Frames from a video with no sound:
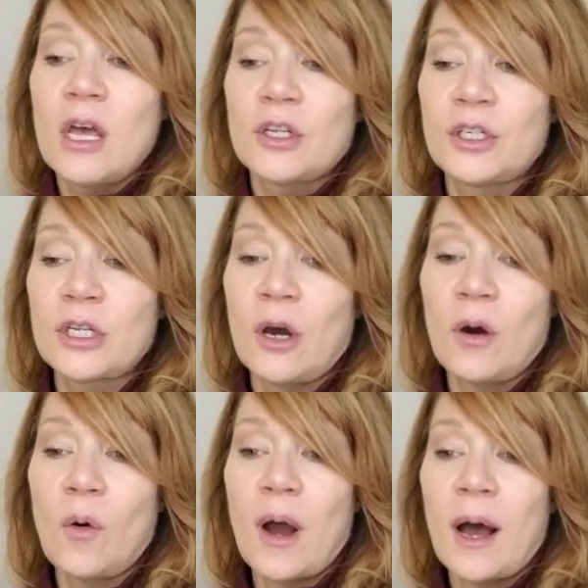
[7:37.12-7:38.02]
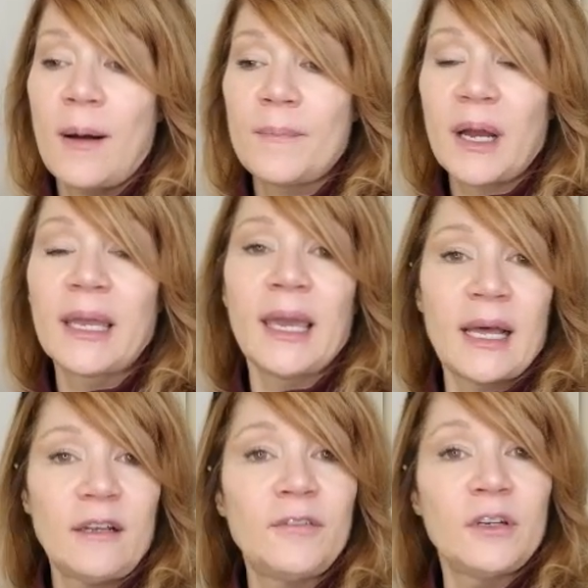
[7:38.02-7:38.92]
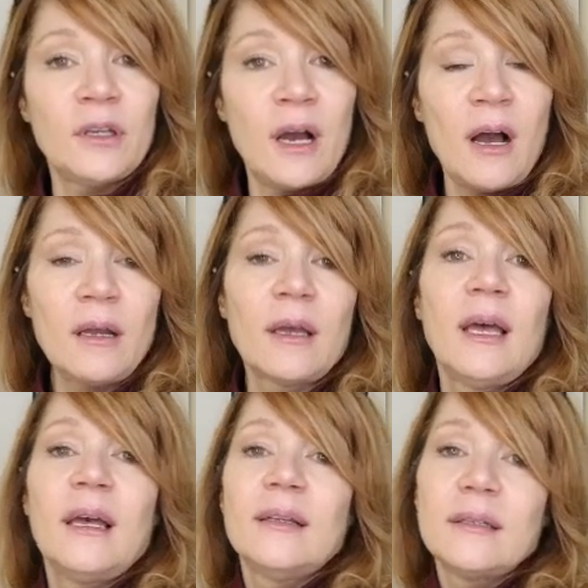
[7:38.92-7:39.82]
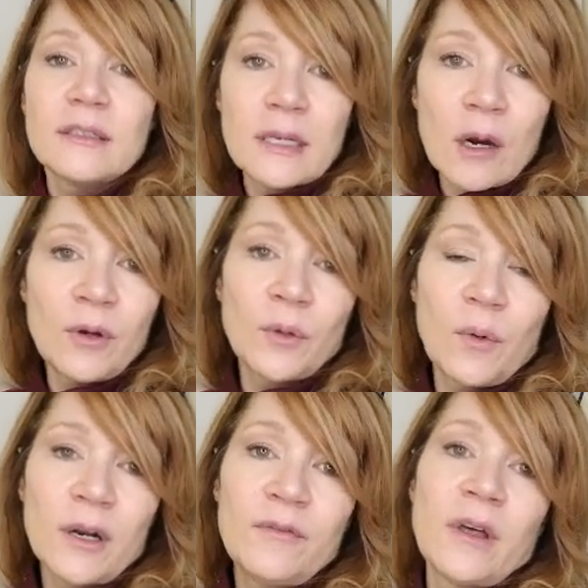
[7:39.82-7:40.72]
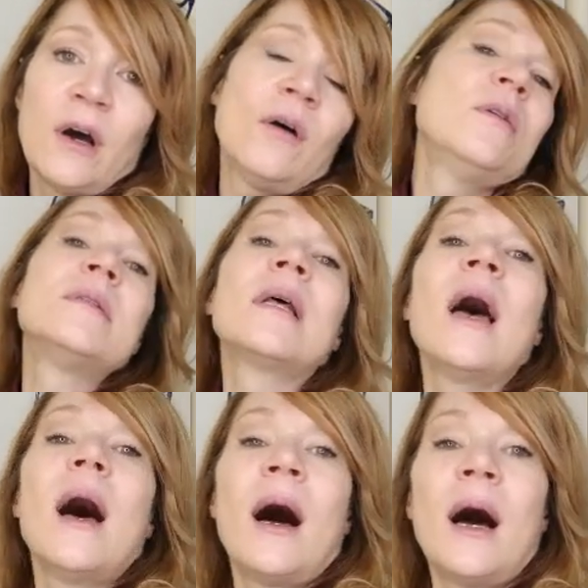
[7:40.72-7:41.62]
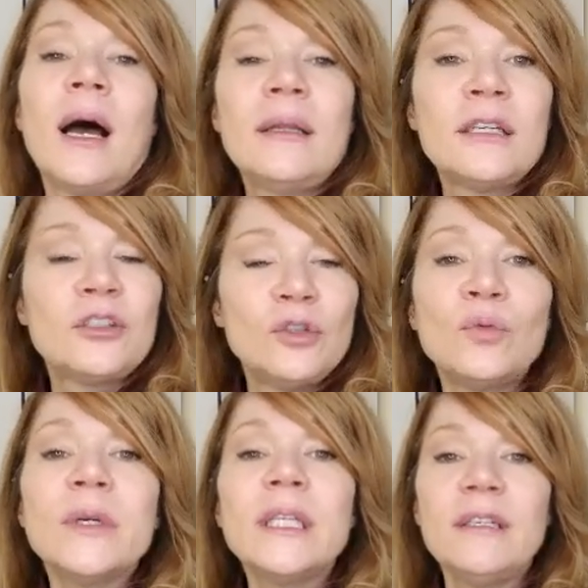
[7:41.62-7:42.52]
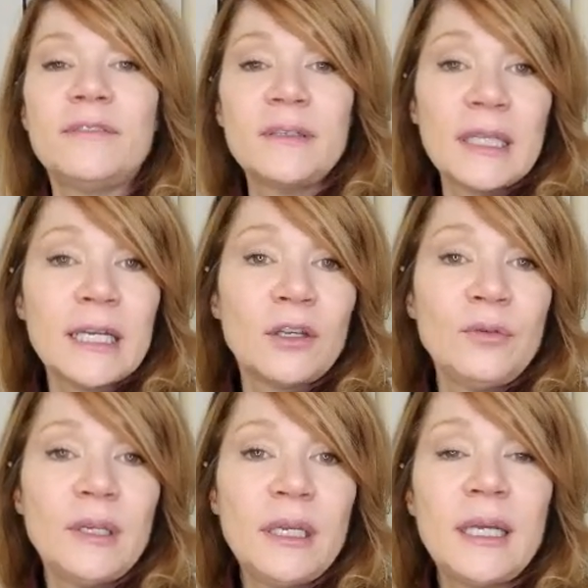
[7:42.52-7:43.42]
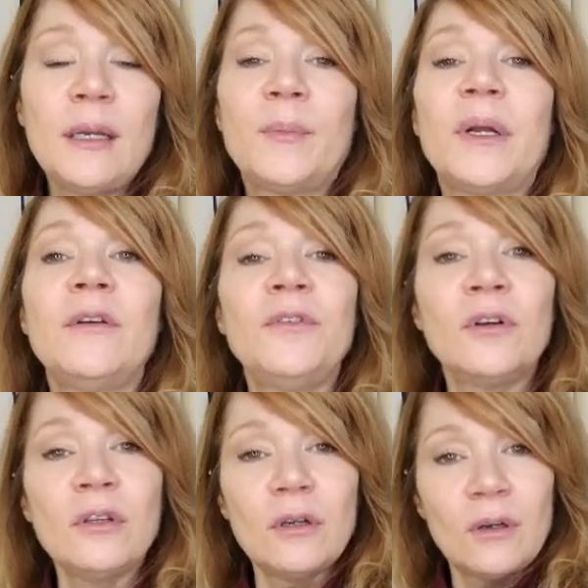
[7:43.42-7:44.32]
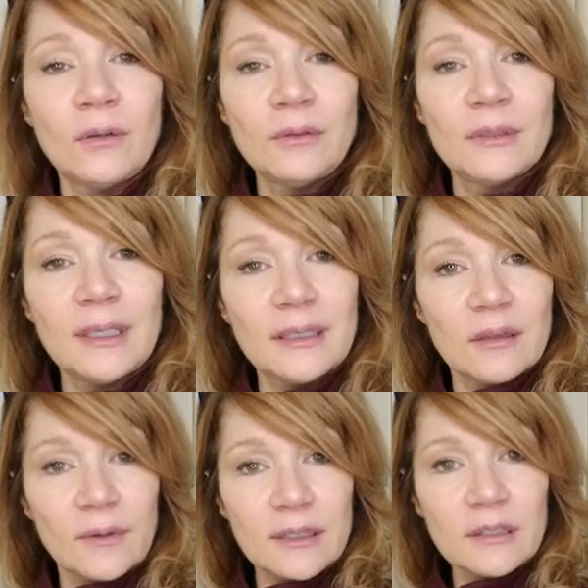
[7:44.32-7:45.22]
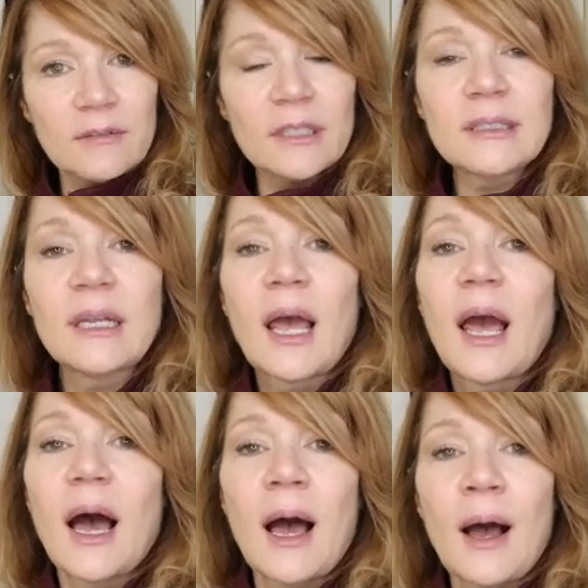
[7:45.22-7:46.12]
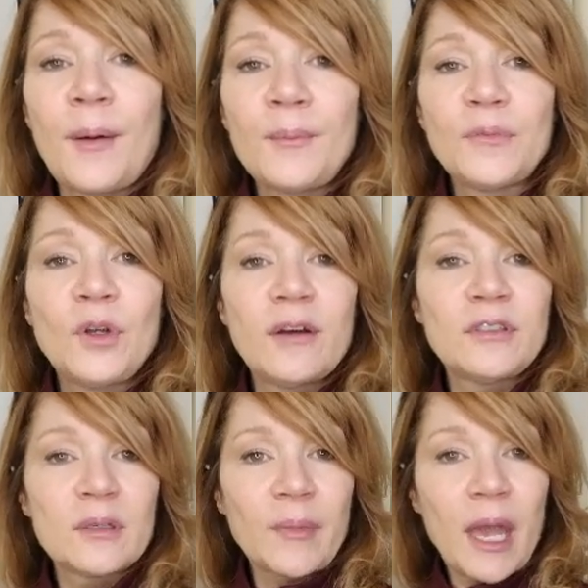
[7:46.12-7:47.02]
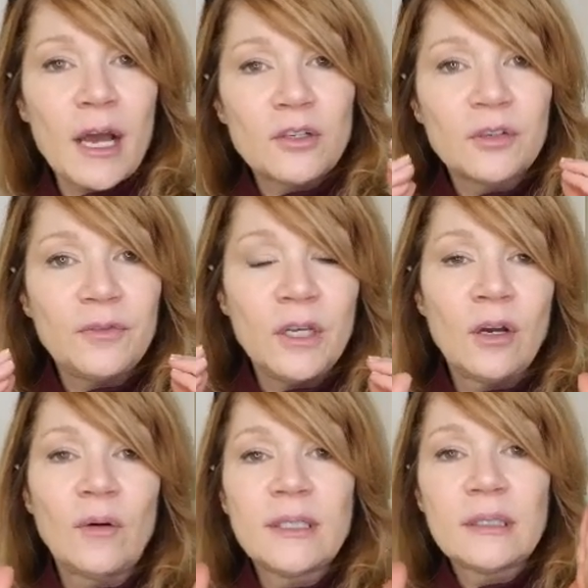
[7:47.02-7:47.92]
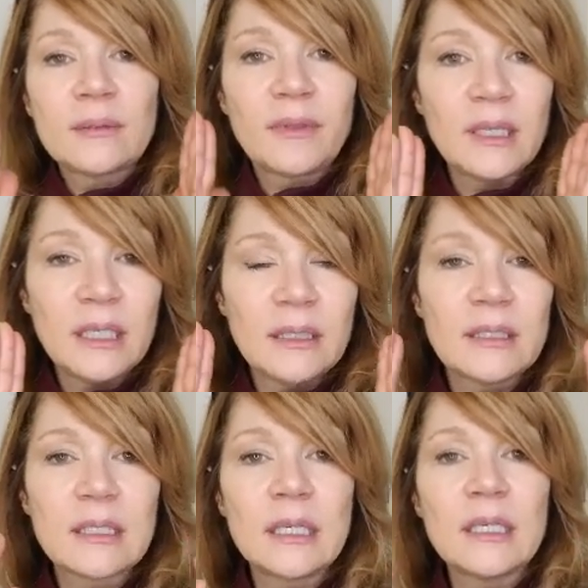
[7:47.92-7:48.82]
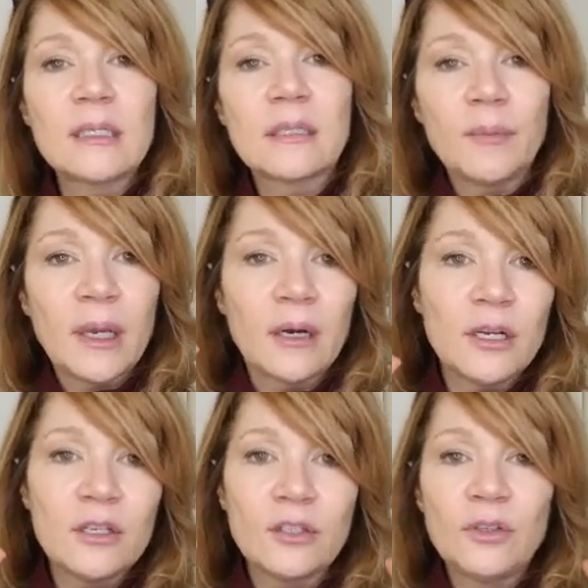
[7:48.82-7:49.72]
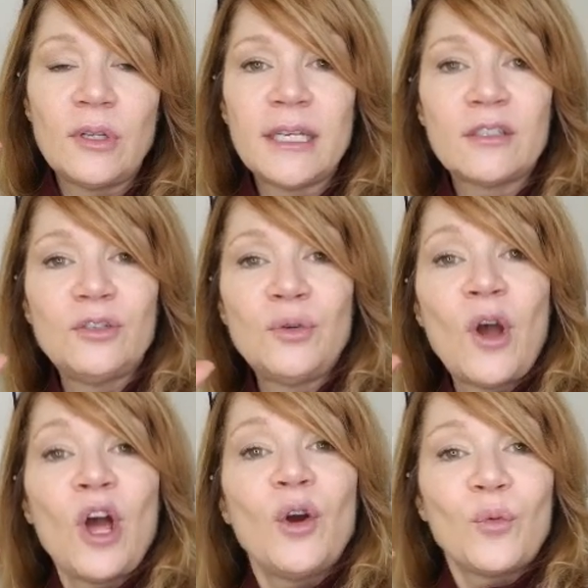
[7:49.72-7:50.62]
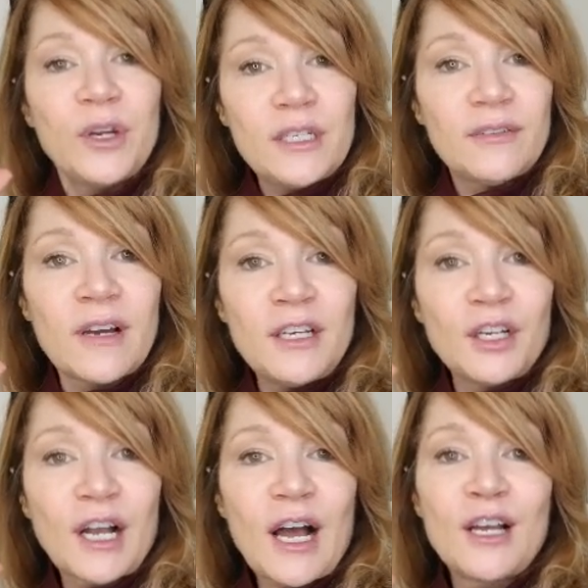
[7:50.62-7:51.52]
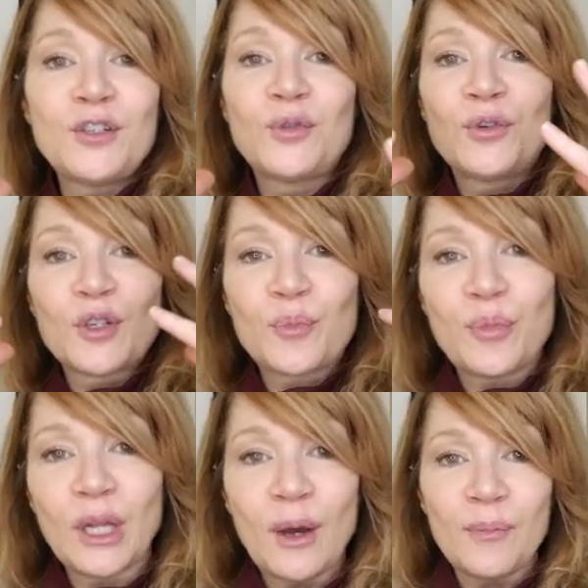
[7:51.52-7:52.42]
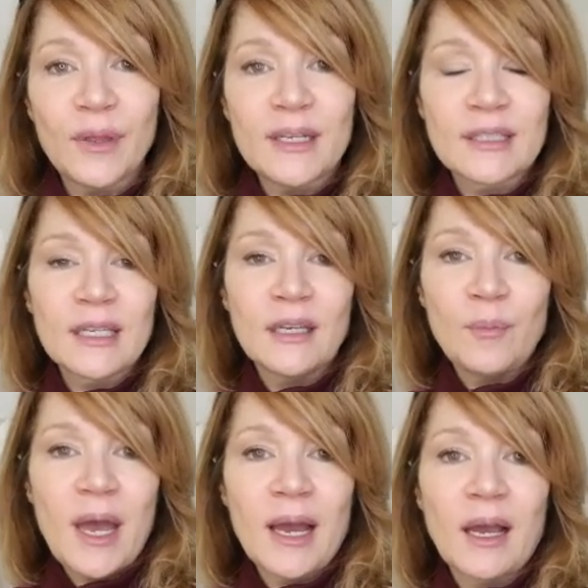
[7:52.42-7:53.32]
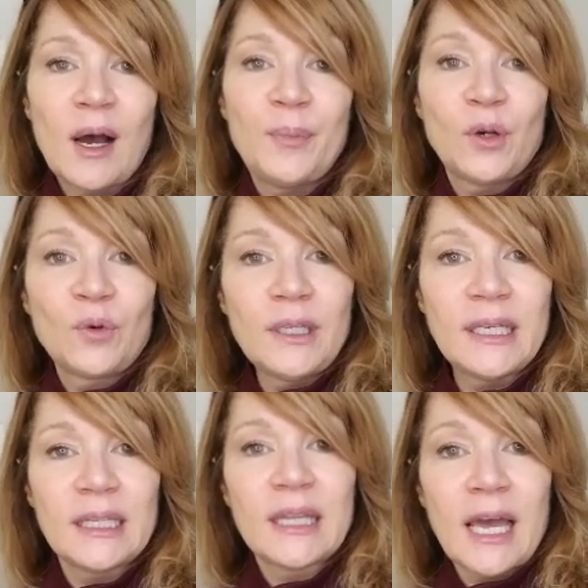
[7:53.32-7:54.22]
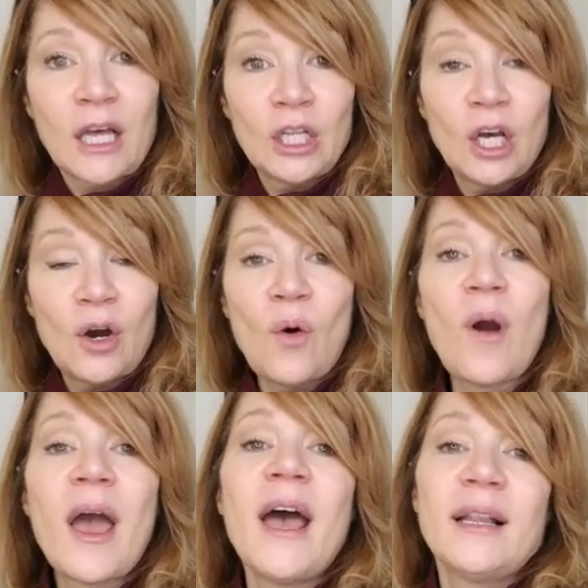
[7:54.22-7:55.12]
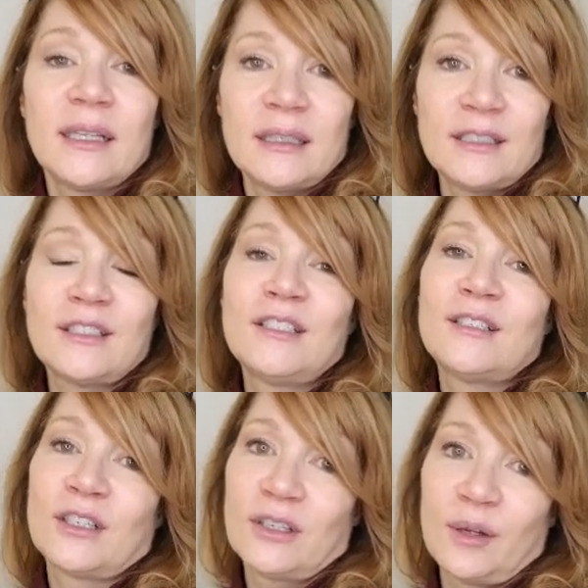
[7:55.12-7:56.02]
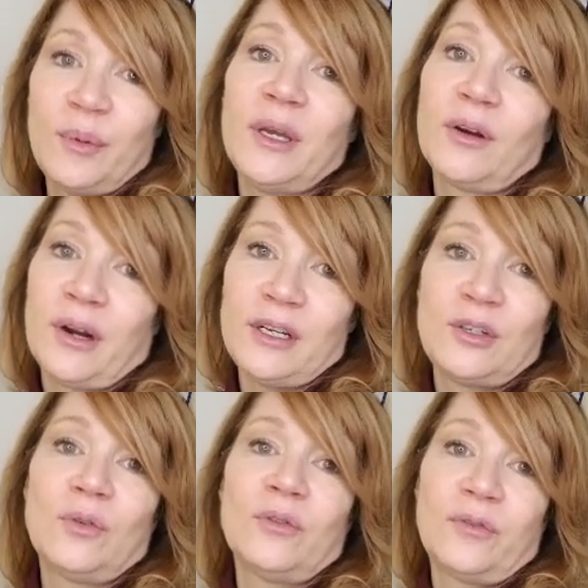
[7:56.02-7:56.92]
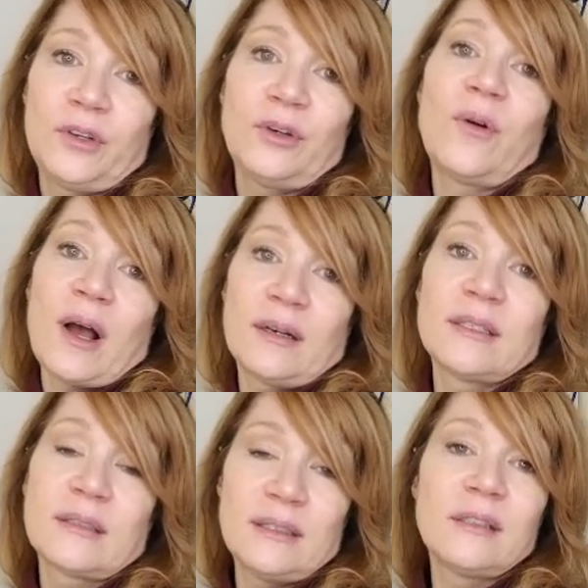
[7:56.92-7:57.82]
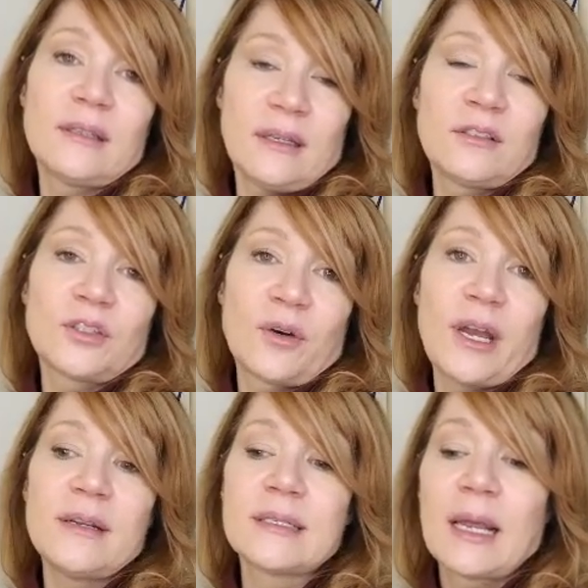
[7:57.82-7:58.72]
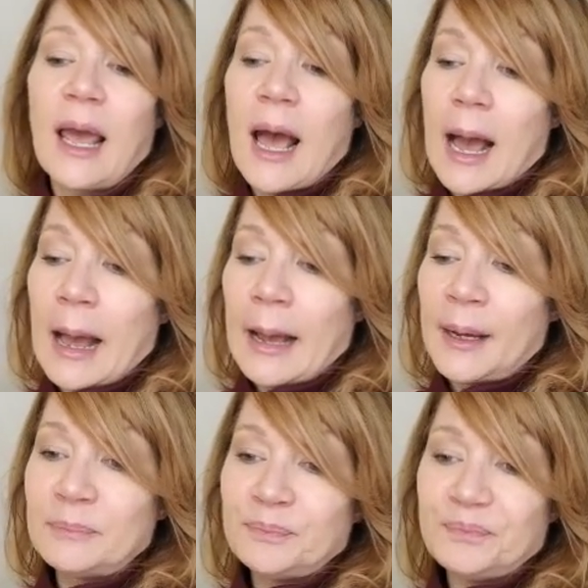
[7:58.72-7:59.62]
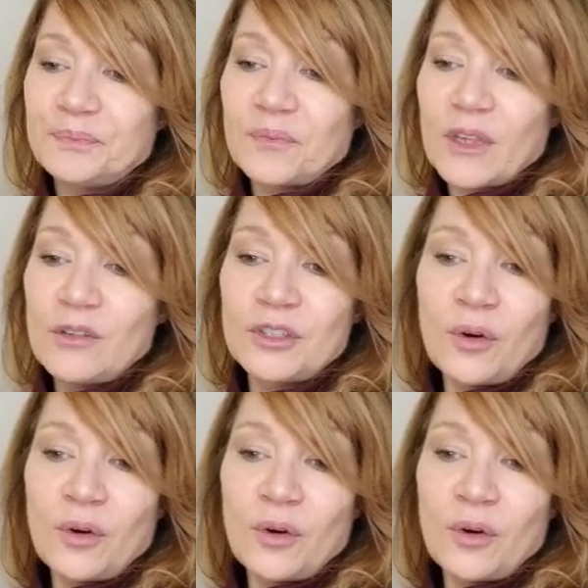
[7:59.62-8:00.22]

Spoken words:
So again, if you're young, start with one of those unless you really feel like you need it. But if you're a little older, like the rest of us, you have some atrophy going, some thinning skin, some areas you'd like to redefine your contours, plump that skin back up and really get that glow, then this is going to be a great tool for you. Honestly, it's great. So